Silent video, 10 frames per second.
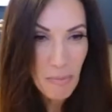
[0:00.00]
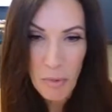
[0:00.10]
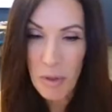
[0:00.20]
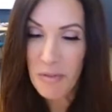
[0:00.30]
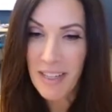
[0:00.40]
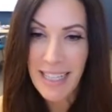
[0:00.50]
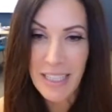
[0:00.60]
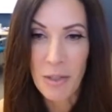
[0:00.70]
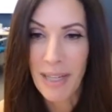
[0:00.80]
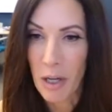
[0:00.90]

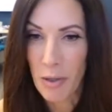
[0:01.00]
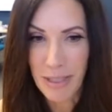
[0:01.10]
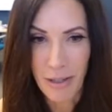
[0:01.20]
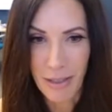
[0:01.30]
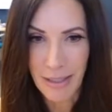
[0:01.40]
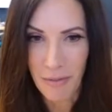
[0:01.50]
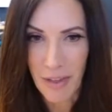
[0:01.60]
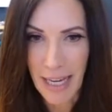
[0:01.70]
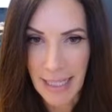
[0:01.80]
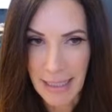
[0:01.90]
movies, doing all sorts of
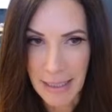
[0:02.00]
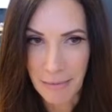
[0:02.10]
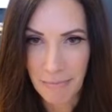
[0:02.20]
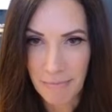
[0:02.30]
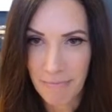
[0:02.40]
things.